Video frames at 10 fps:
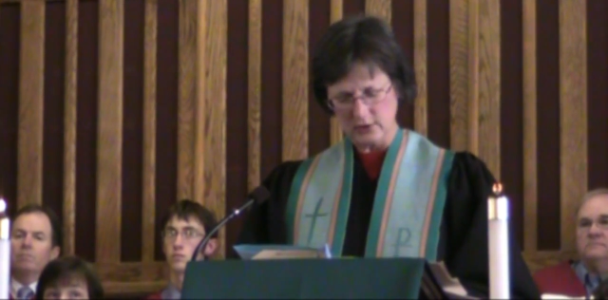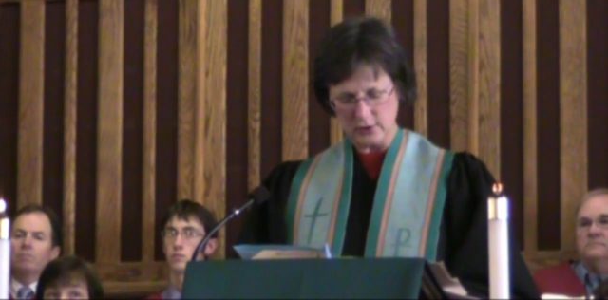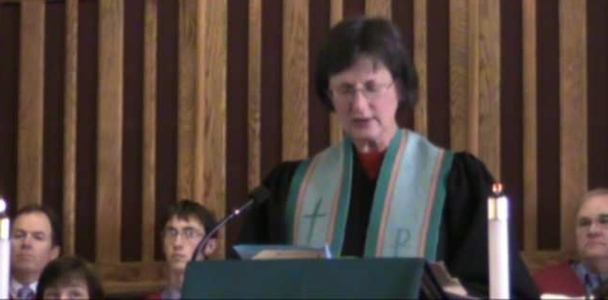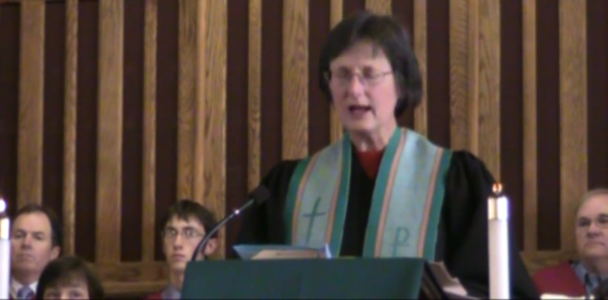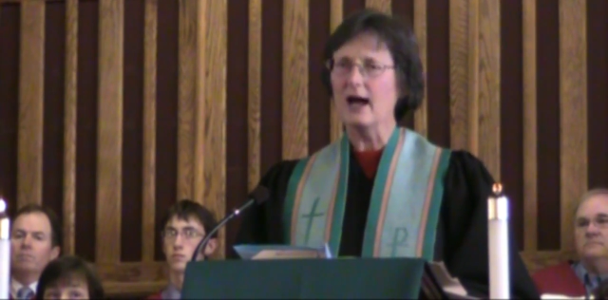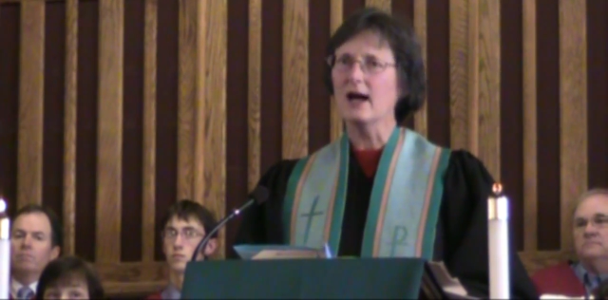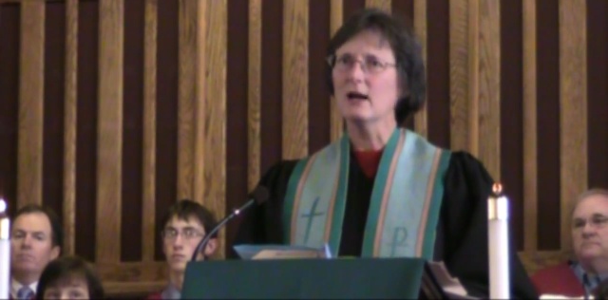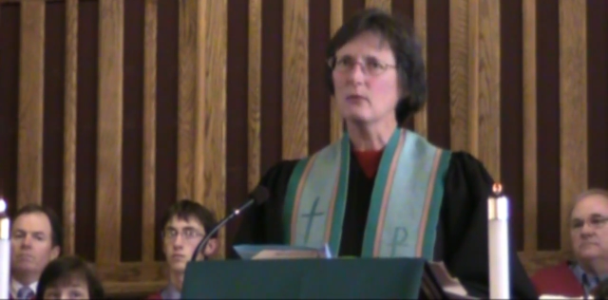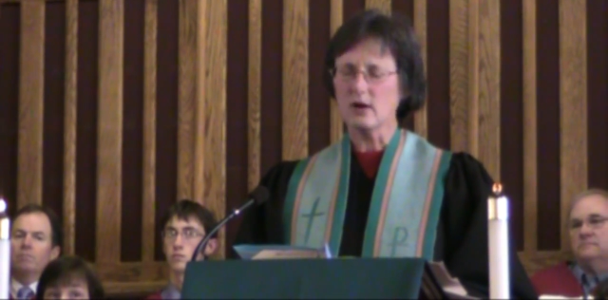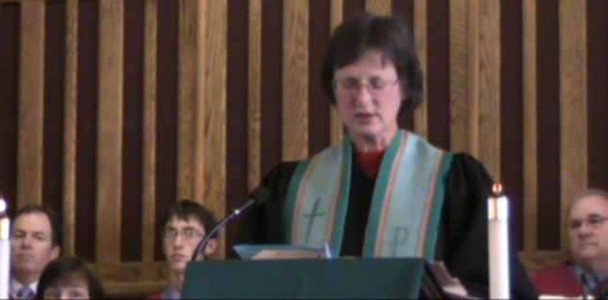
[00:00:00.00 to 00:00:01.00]
Speaker 1: Couldn't
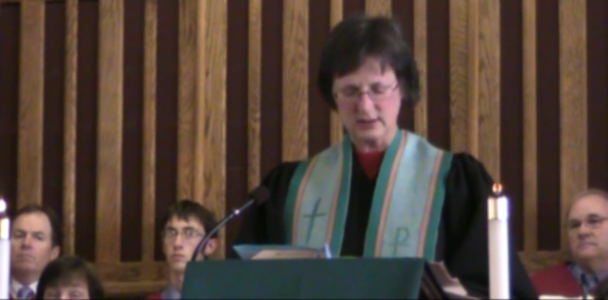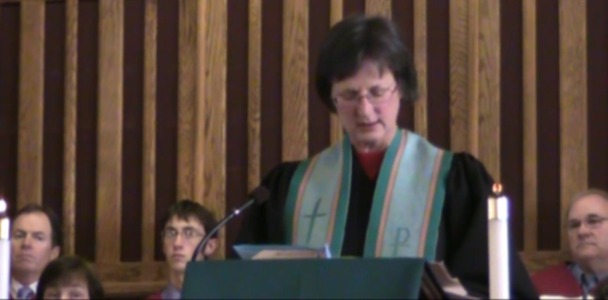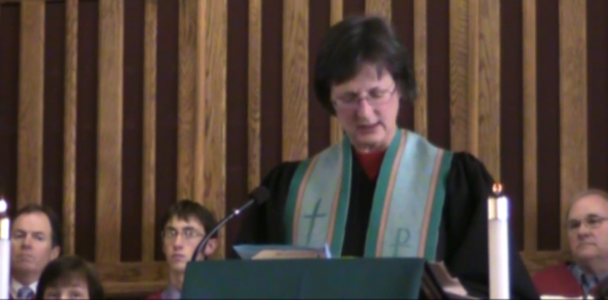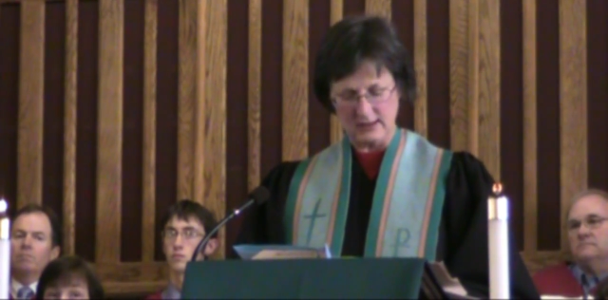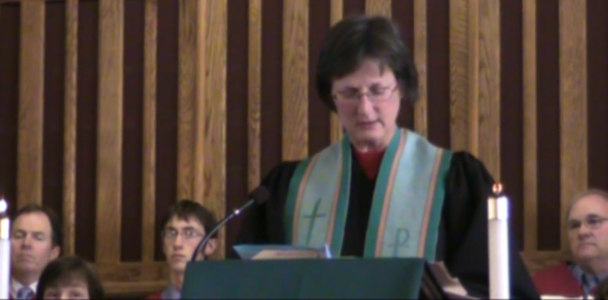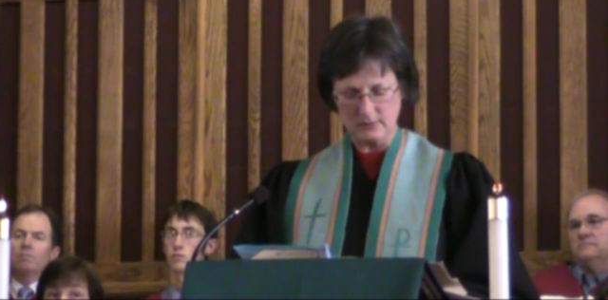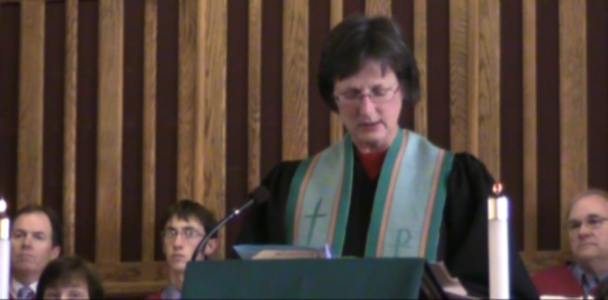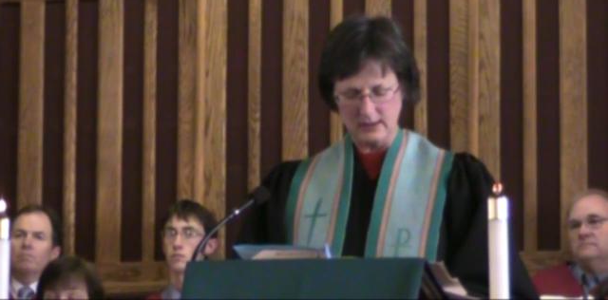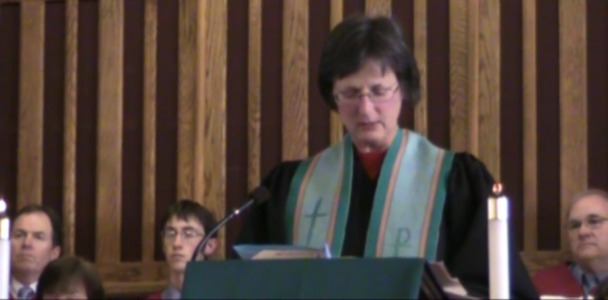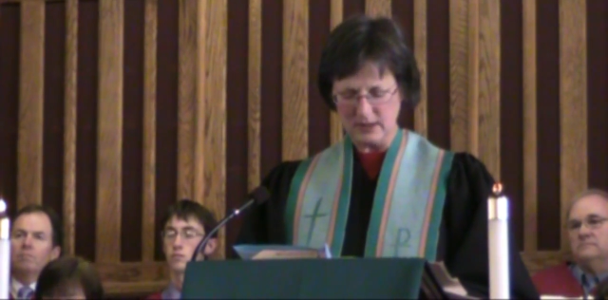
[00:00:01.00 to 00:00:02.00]
I, wash in
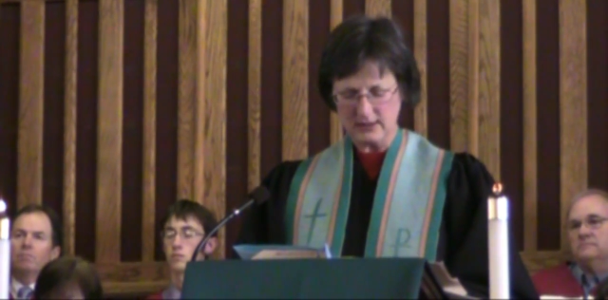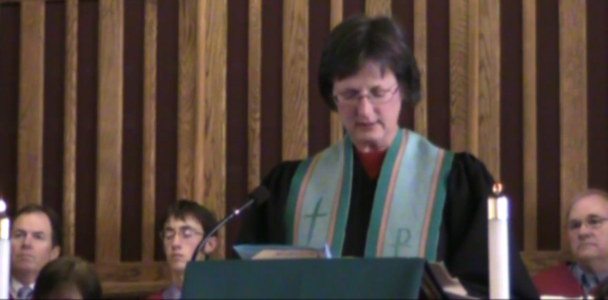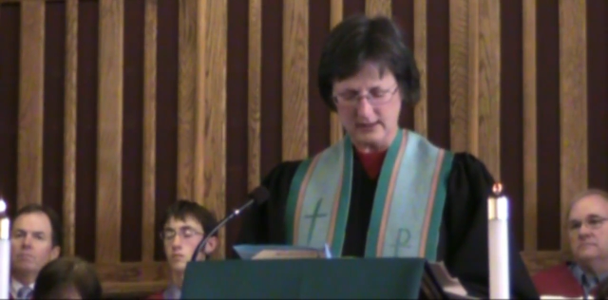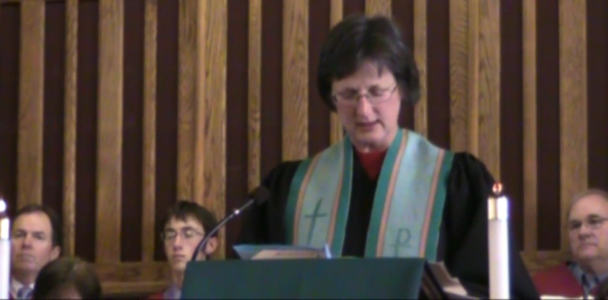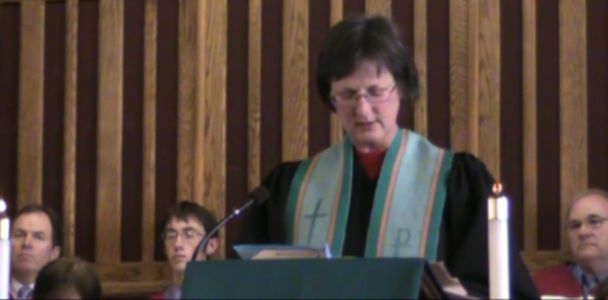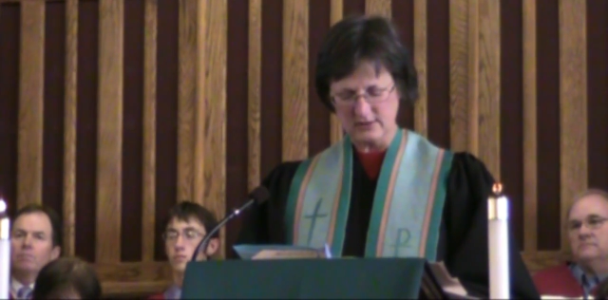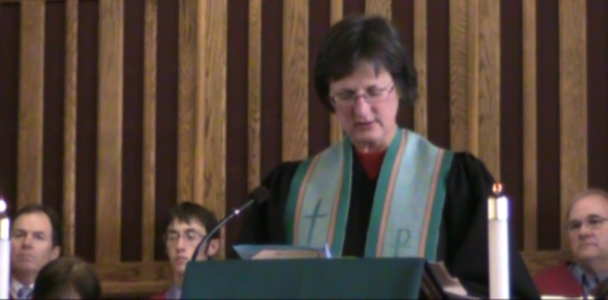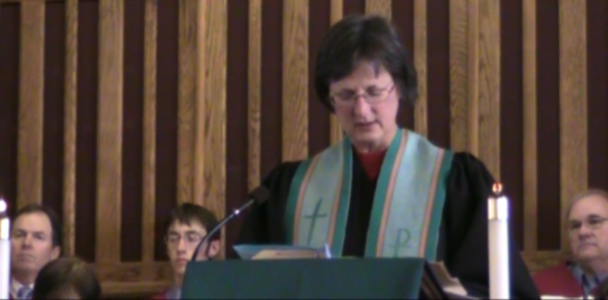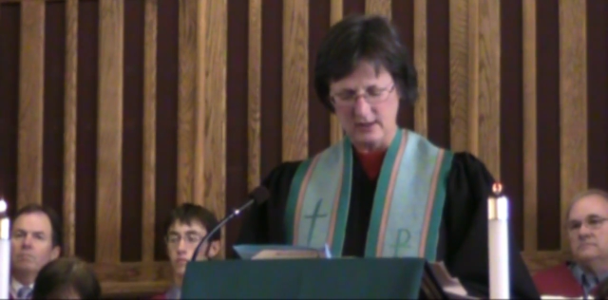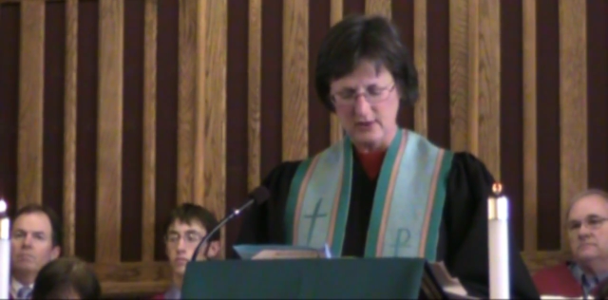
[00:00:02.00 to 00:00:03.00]
them, and be
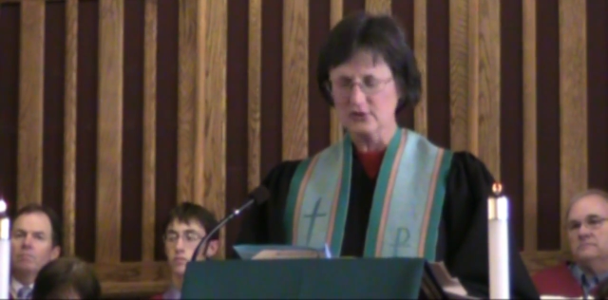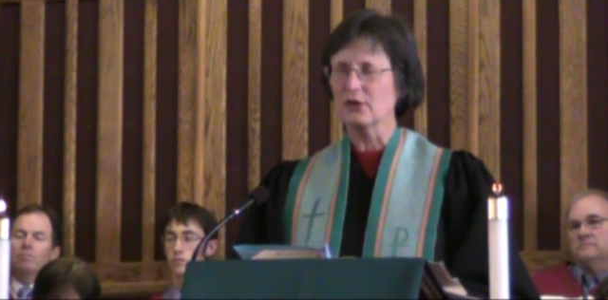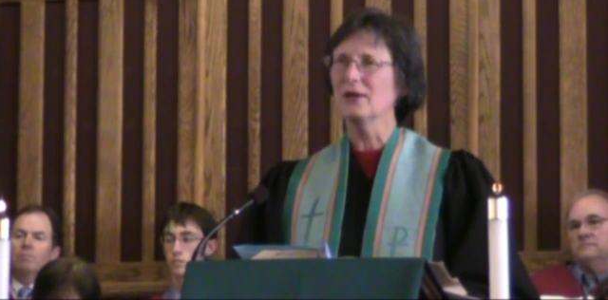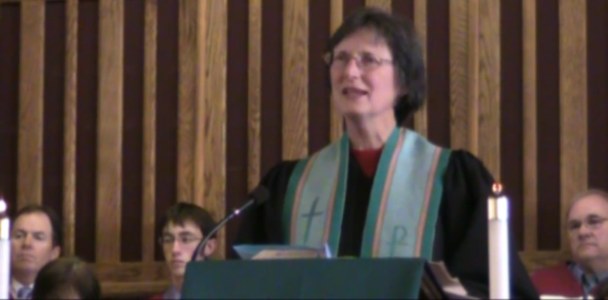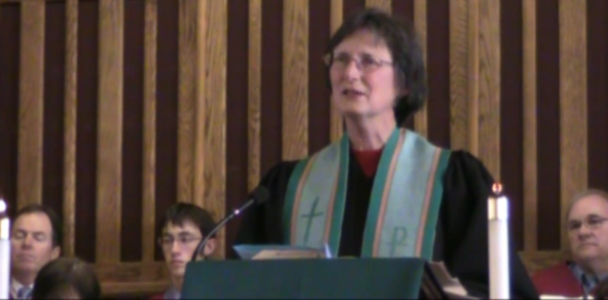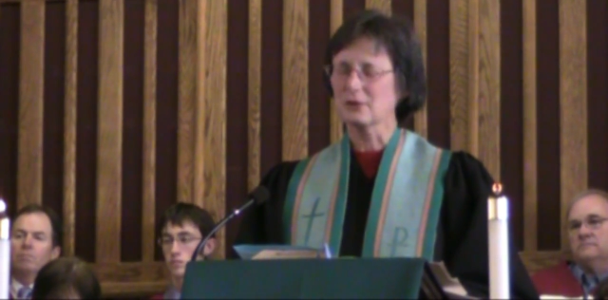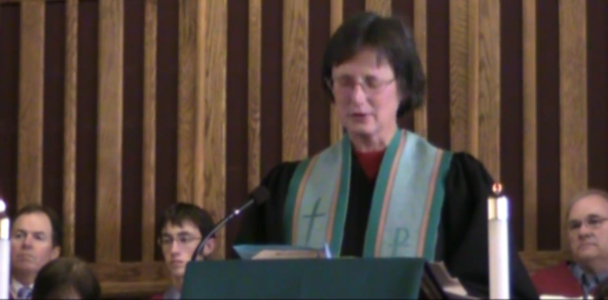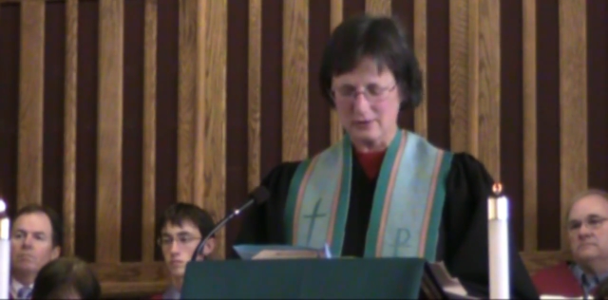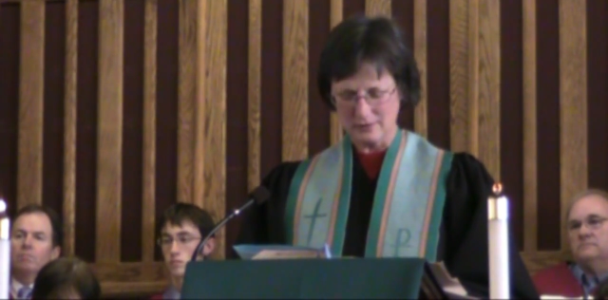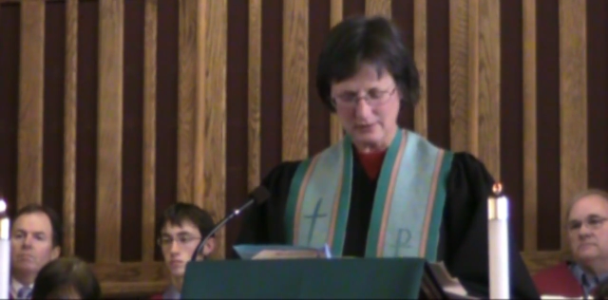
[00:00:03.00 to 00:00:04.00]
cleansed? So he
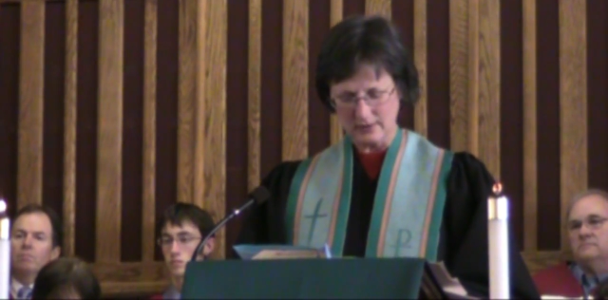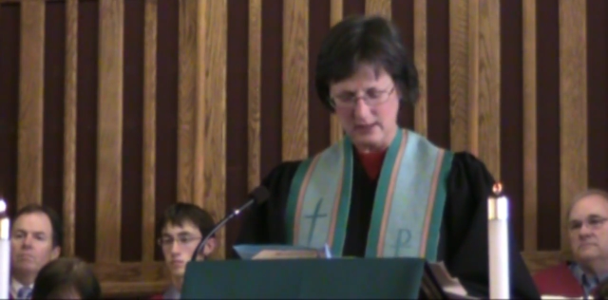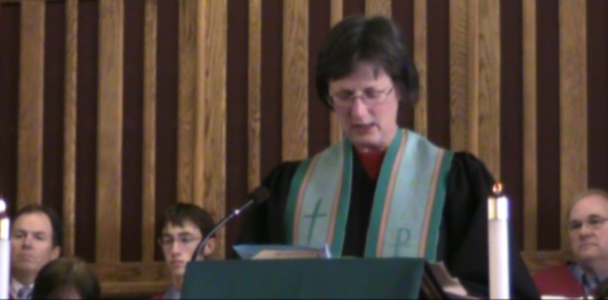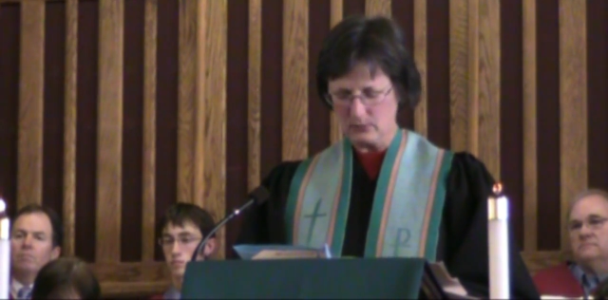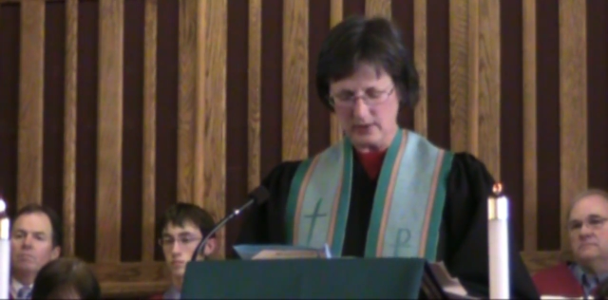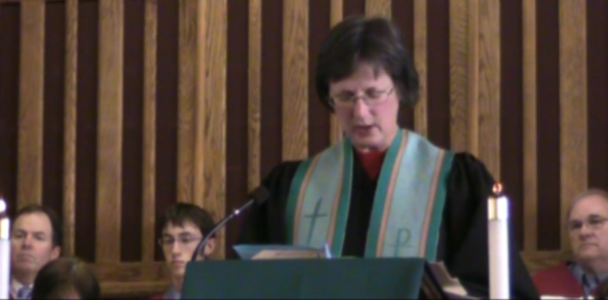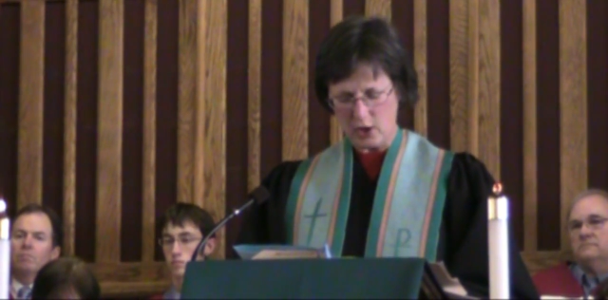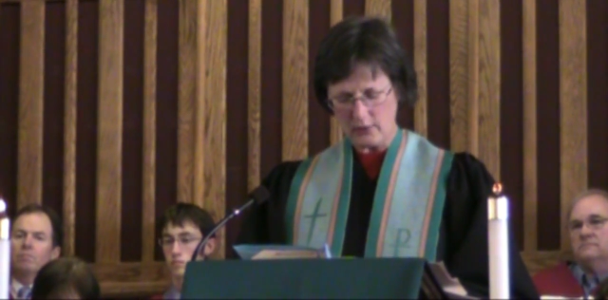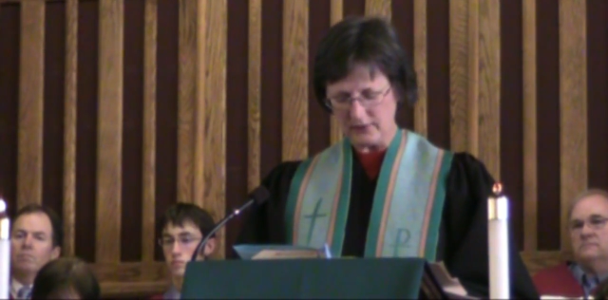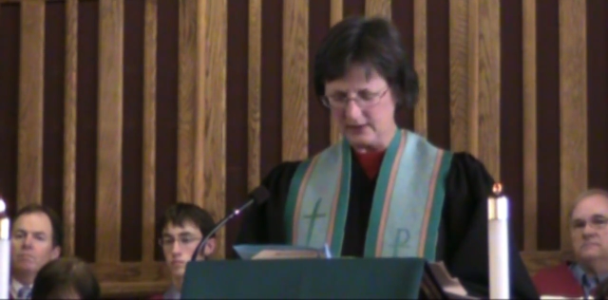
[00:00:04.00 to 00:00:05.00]
turned and went
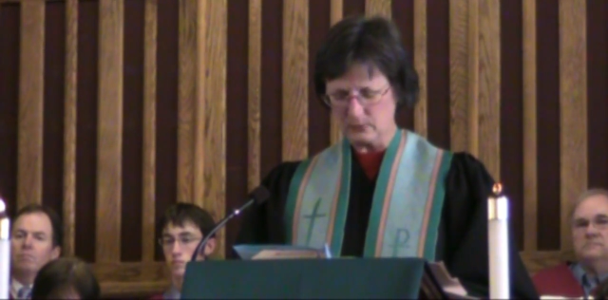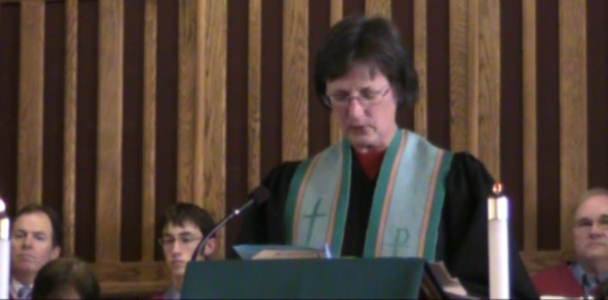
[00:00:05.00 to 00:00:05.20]
off